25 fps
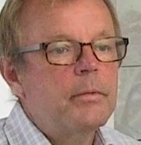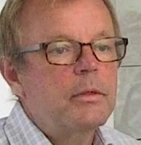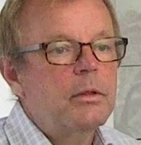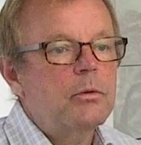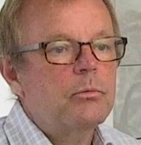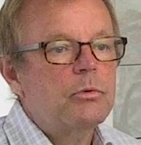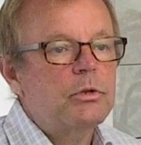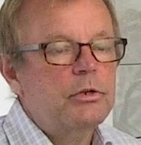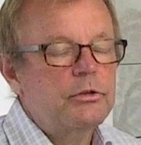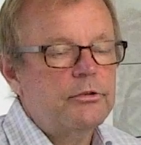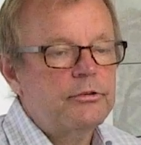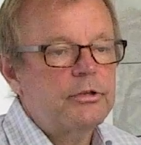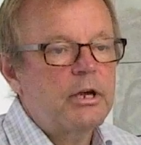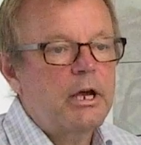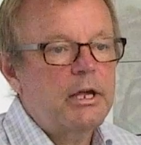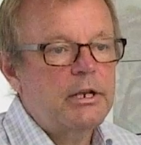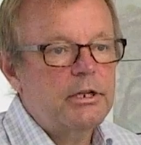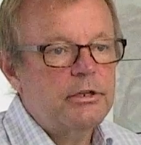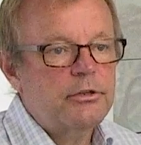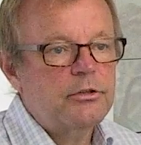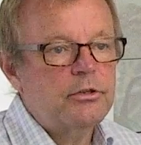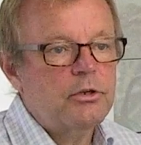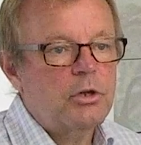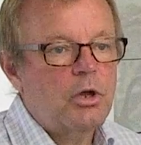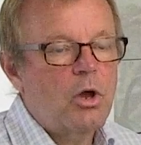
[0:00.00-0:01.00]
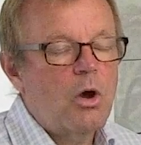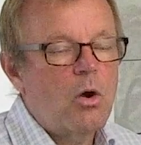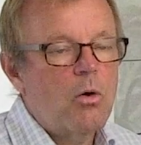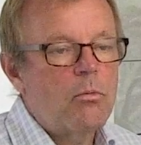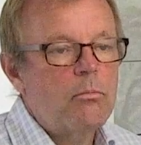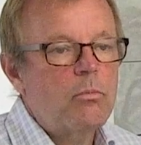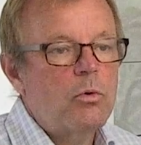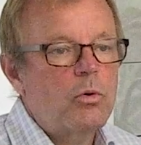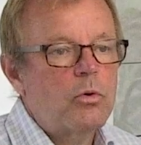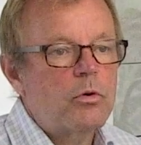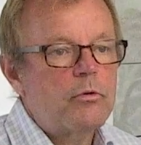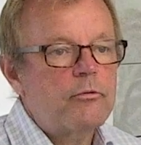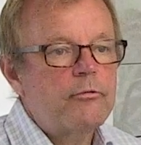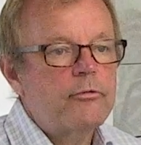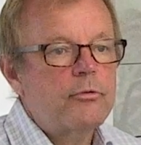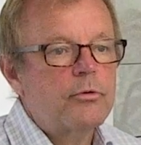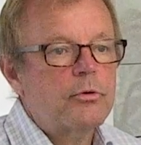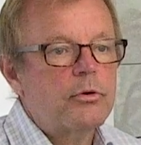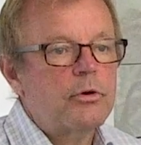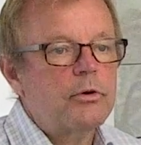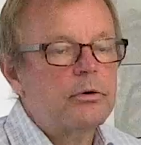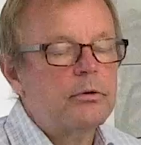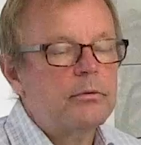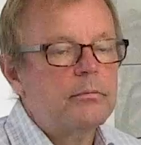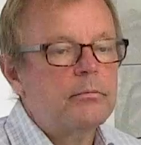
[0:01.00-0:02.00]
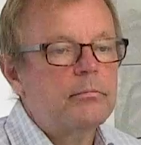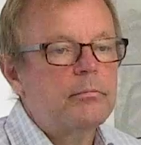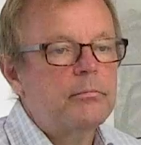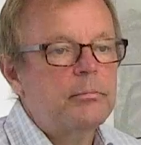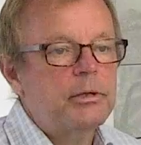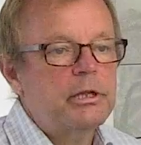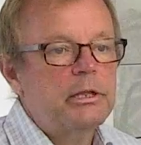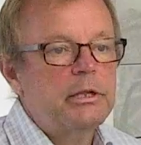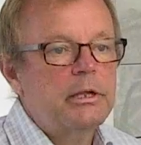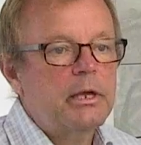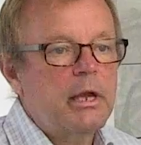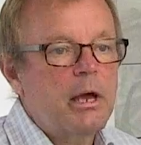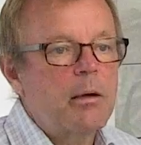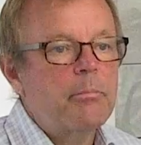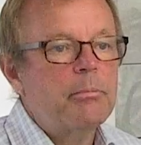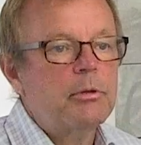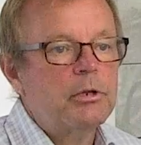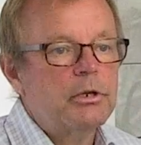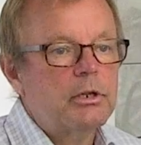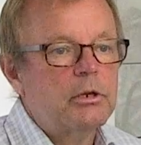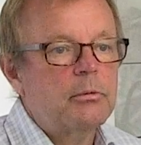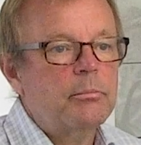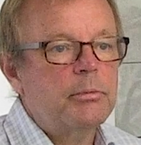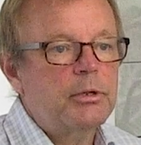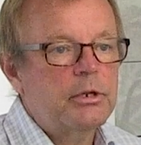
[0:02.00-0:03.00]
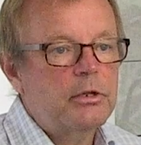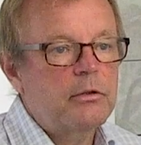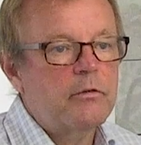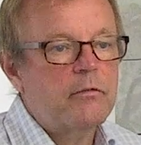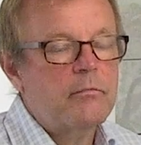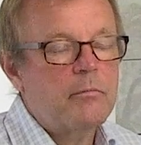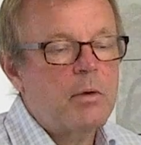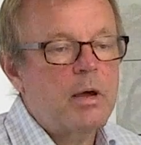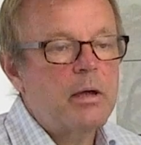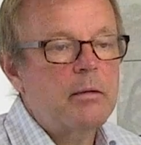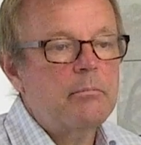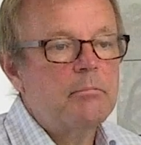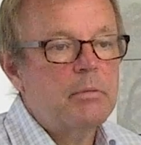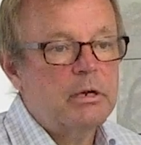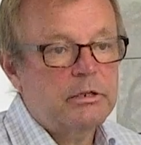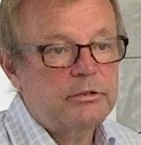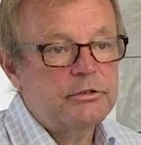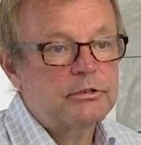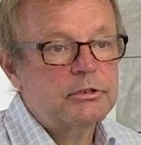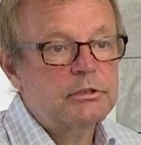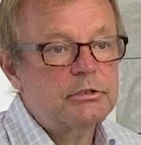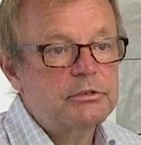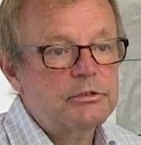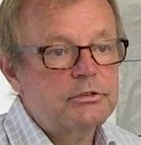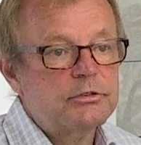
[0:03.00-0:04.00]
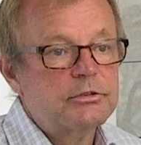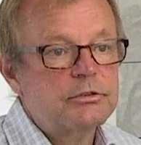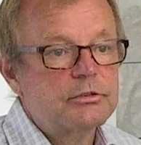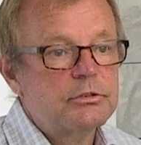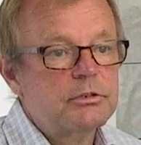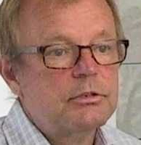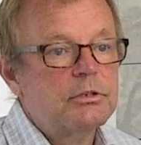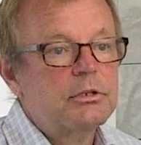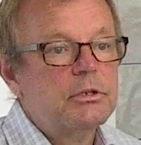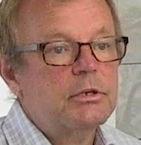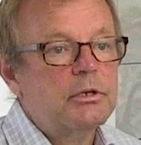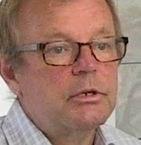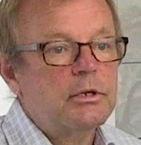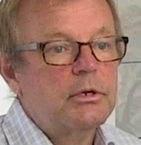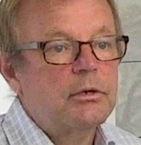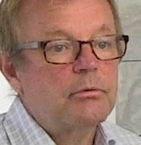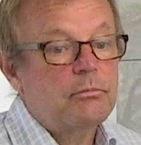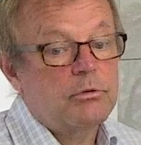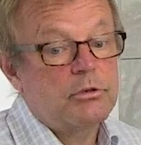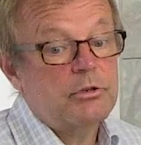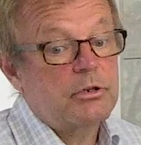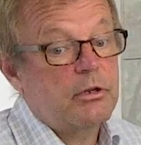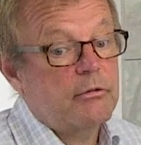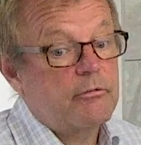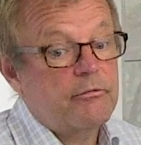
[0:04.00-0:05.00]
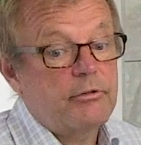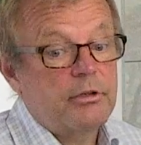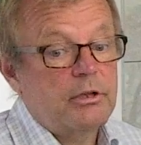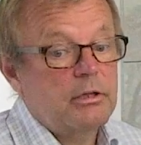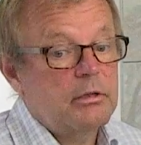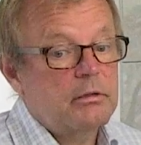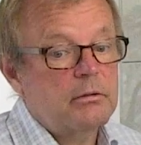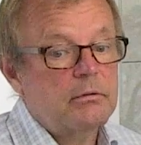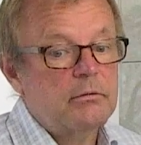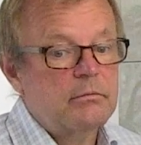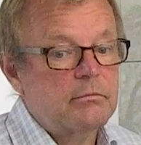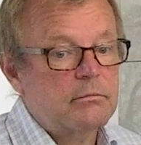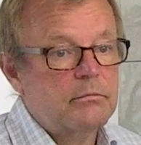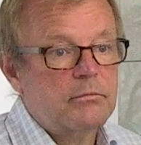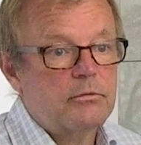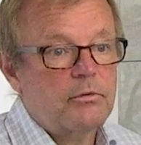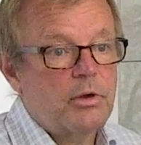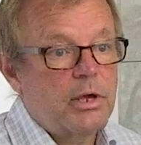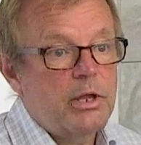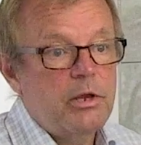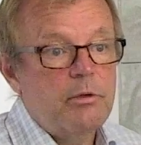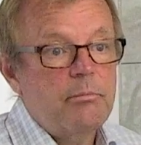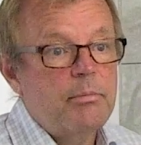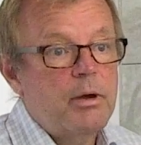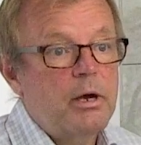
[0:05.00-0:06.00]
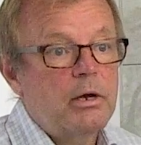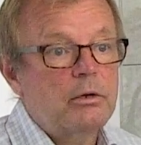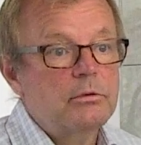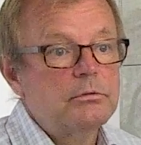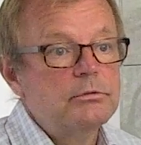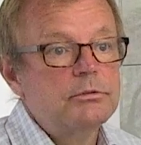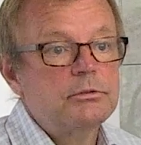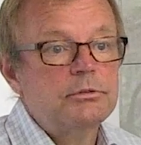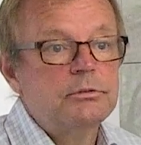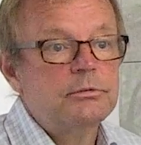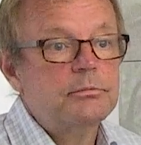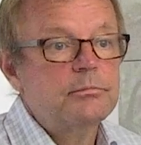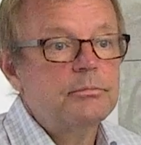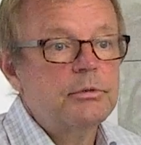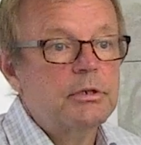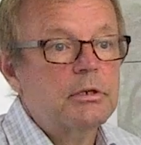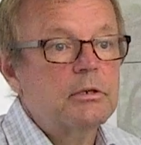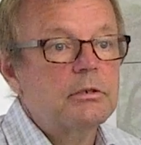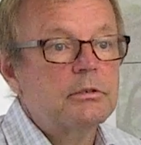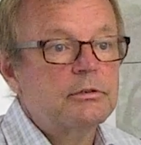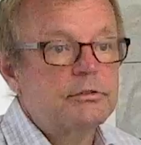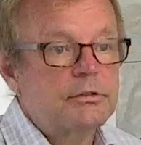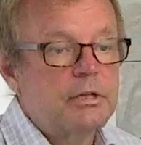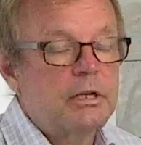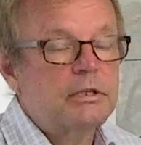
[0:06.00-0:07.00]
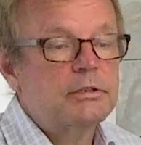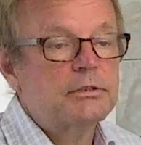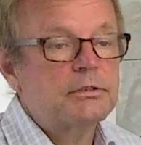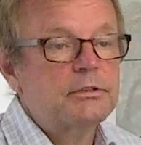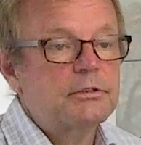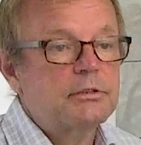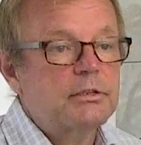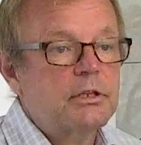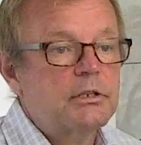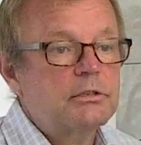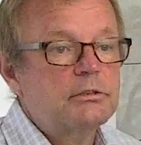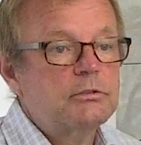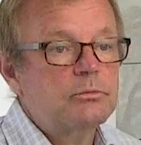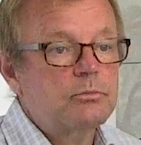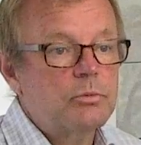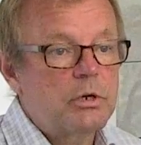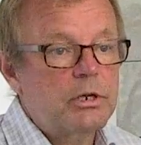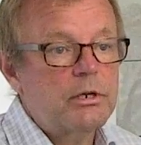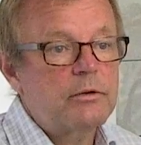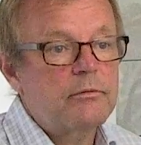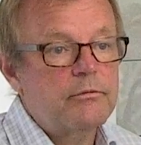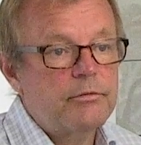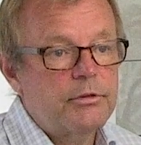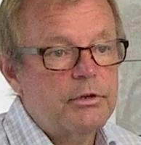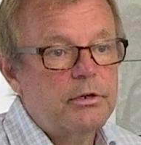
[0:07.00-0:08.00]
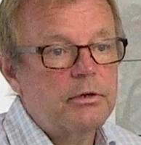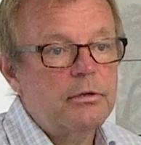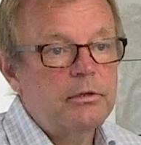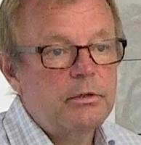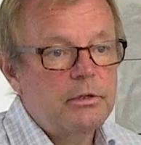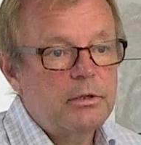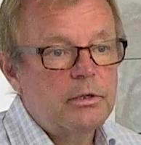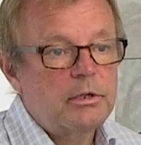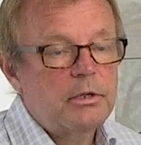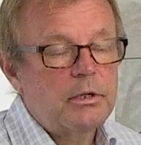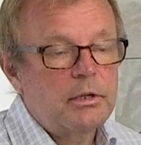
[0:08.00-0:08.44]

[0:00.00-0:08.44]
we decided to go more for building up a little bit of my muscles, which I feel great about, because that's one of the